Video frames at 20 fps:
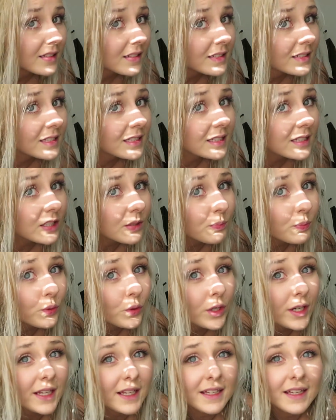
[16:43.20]
it's still
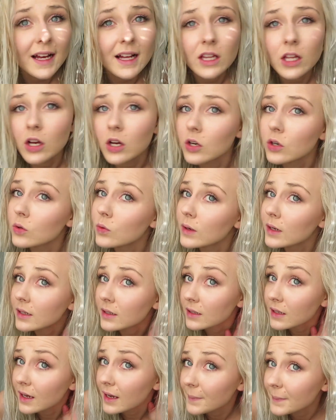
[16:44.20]
pretty yellow.
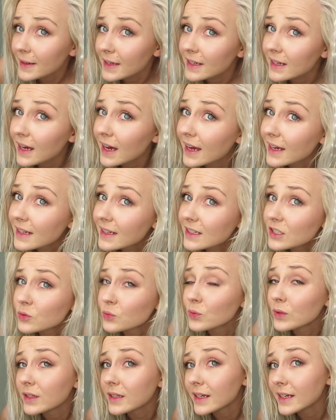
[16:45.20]
I mean, it's
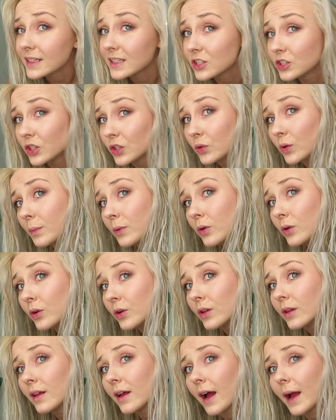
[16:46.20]
doable.